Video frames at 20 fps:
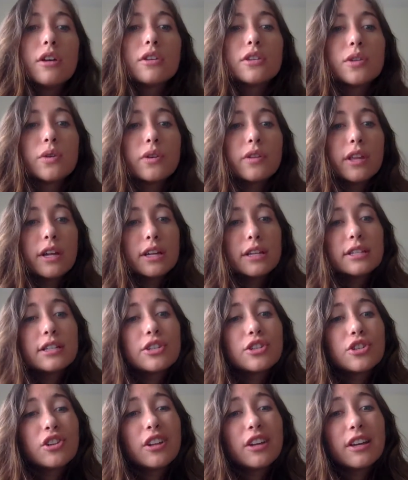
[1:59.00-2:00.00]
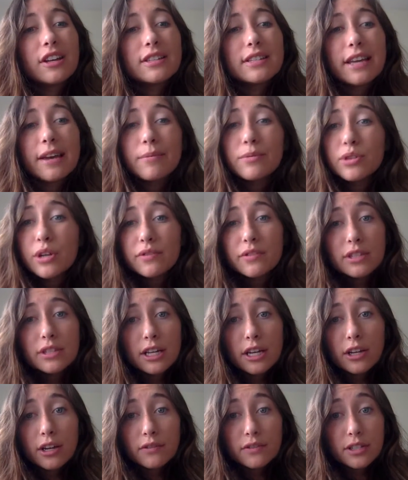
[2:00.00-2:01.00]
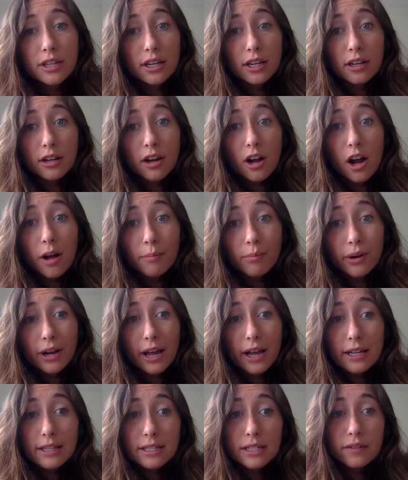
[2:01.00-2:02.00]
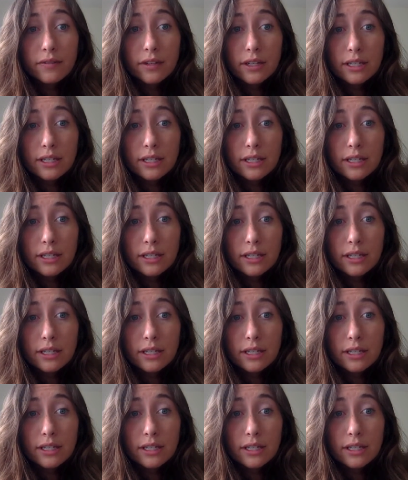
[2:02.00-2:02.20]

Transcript: So then additionally, exams you have to take a comprehensive